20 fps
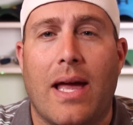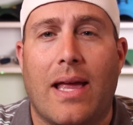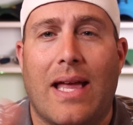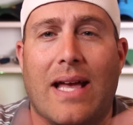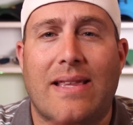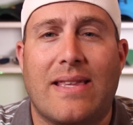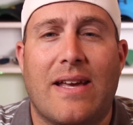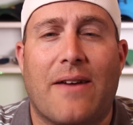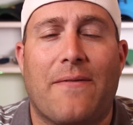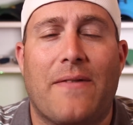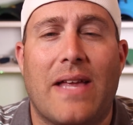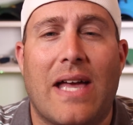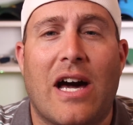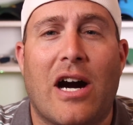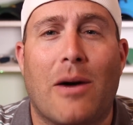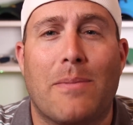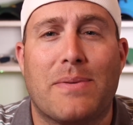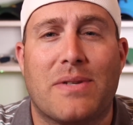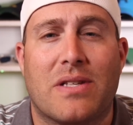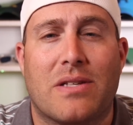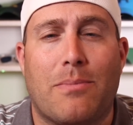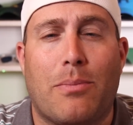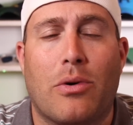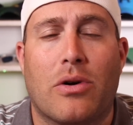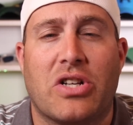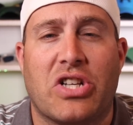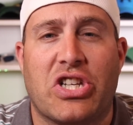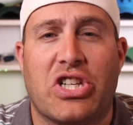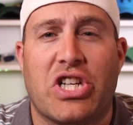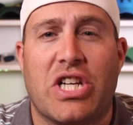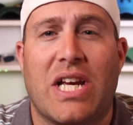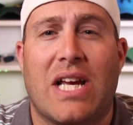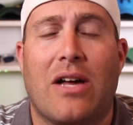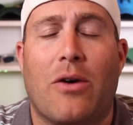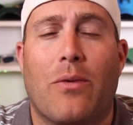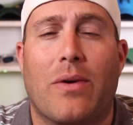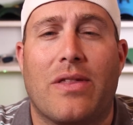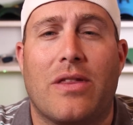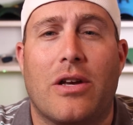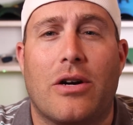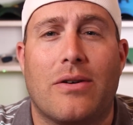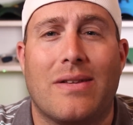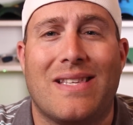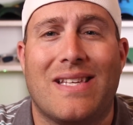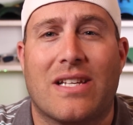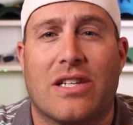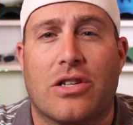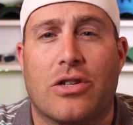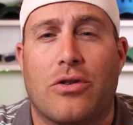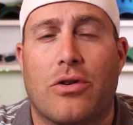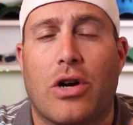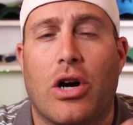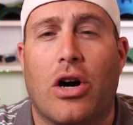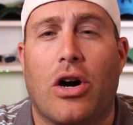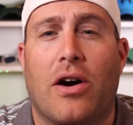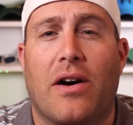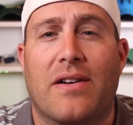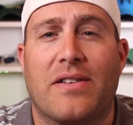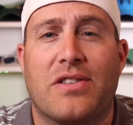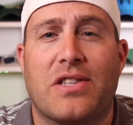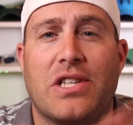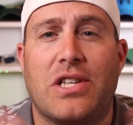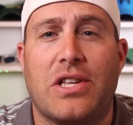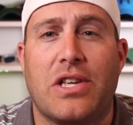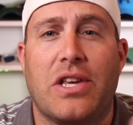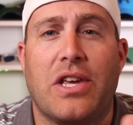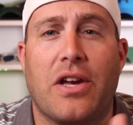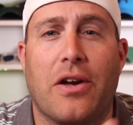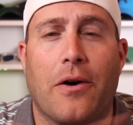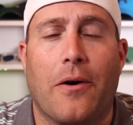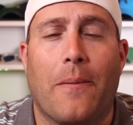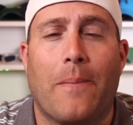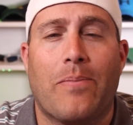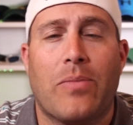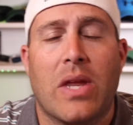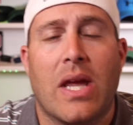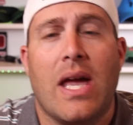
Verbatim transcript: That definitely helps support the channel with no additional cost to you.